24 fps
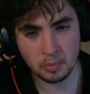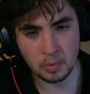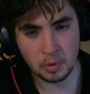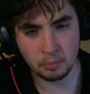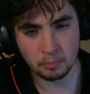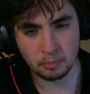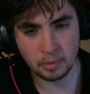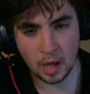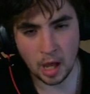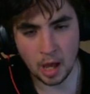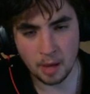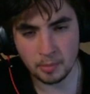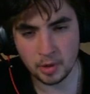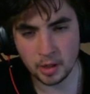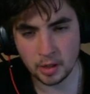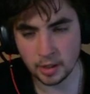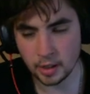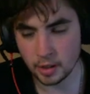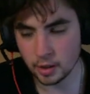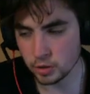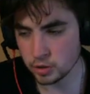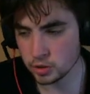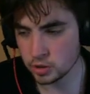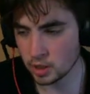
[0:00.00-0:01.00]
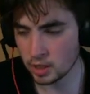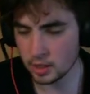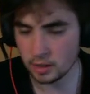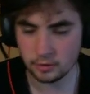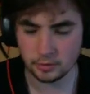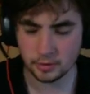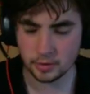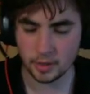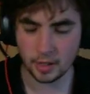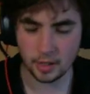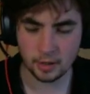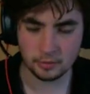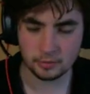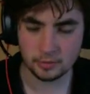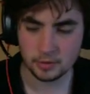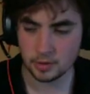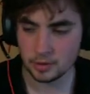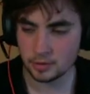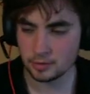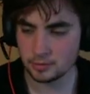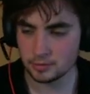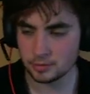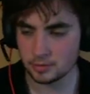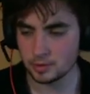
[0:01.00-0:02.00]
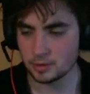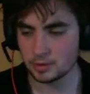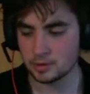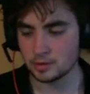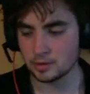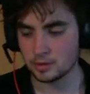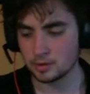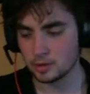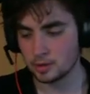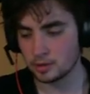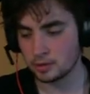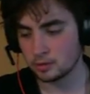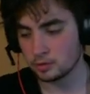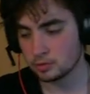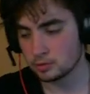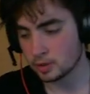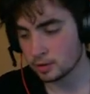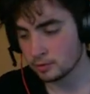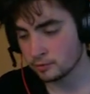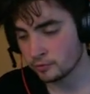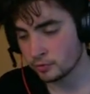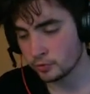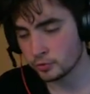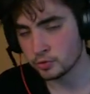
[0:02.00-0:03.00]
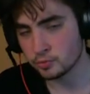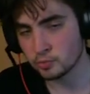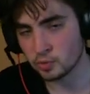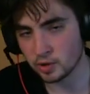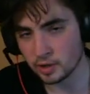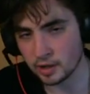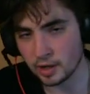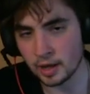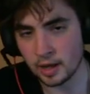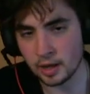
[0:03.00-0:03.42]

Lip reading: and Batman had a child. No, it looked like Voldemort